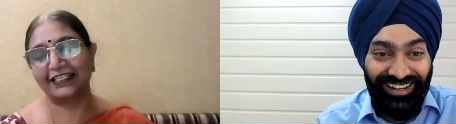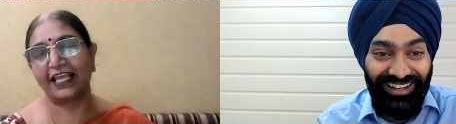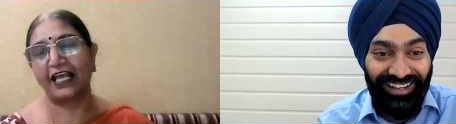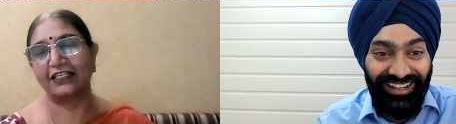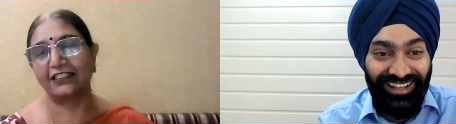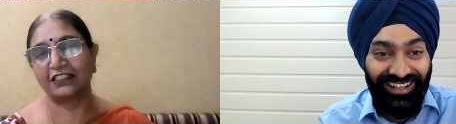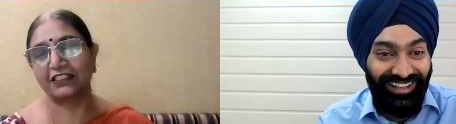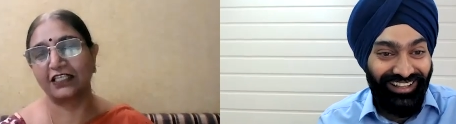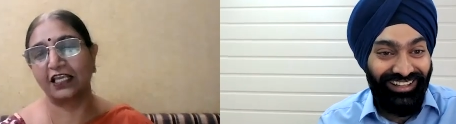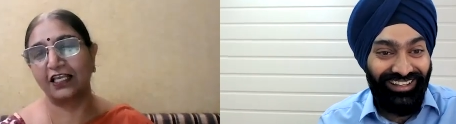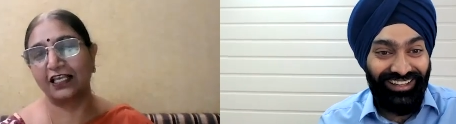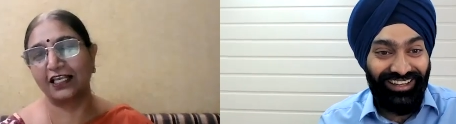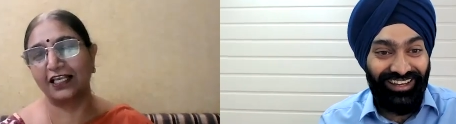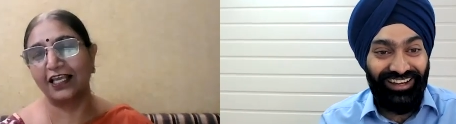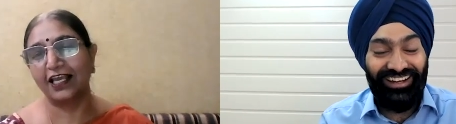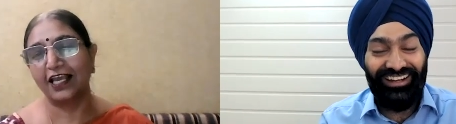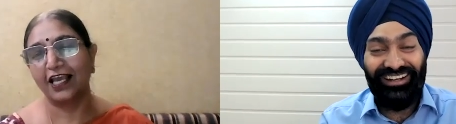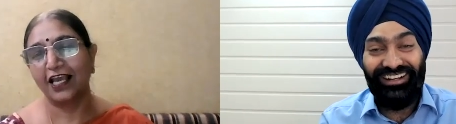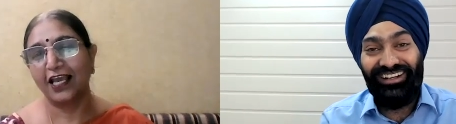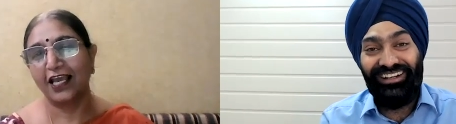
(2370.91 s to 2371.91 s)
Speaker 1: yes.
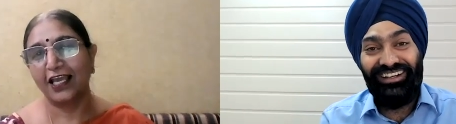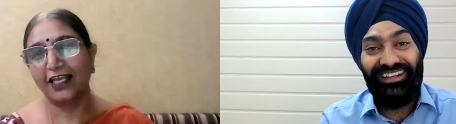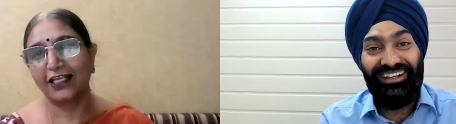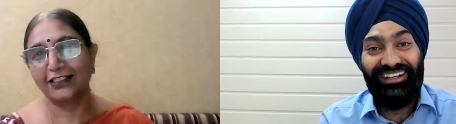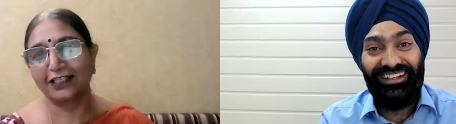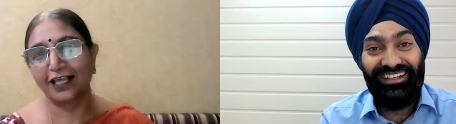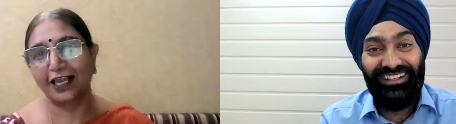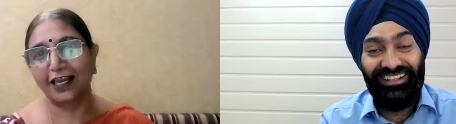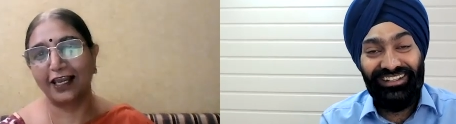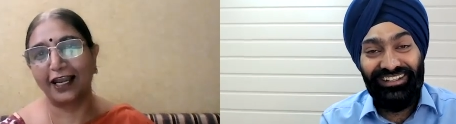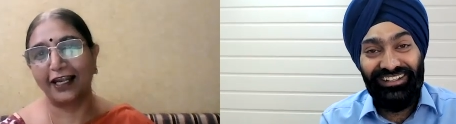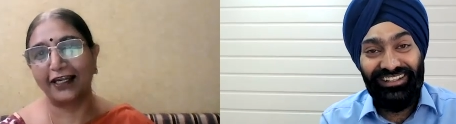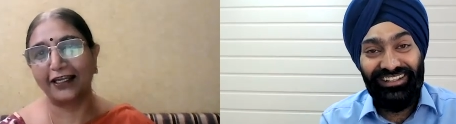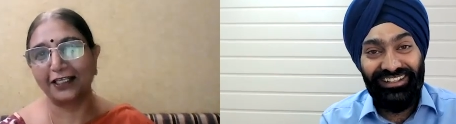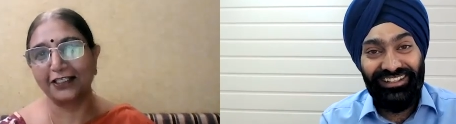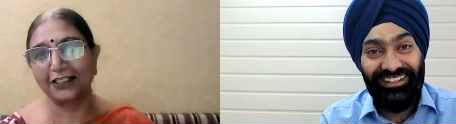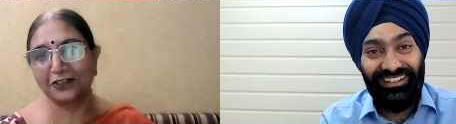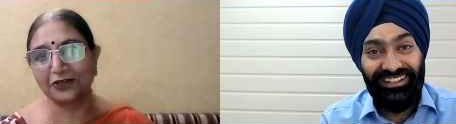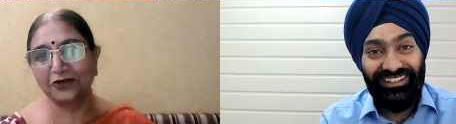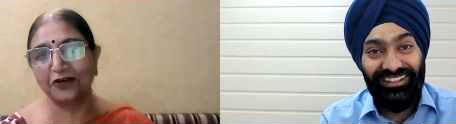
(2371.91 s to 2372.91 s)
He, he is the
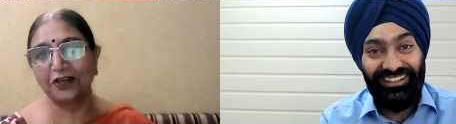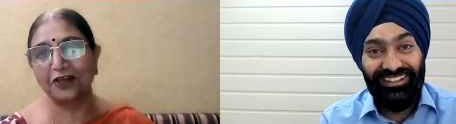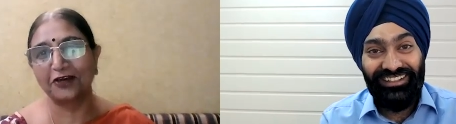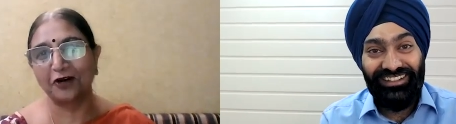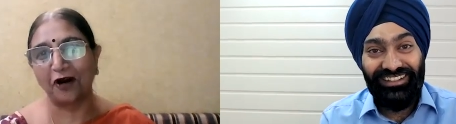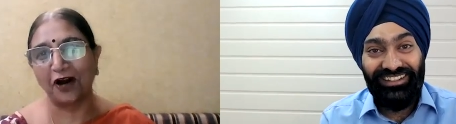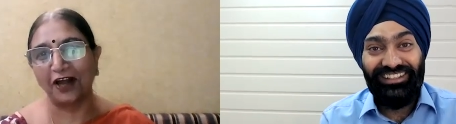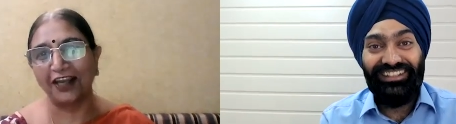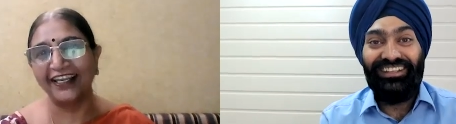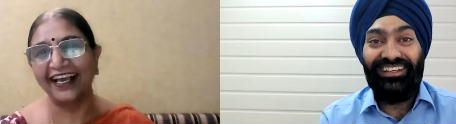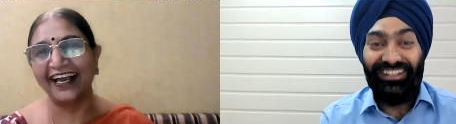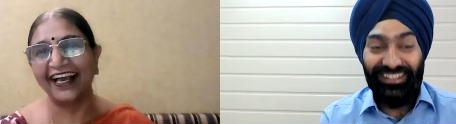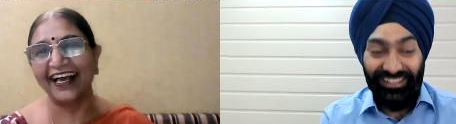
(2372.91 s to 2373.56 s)
latest unicorn.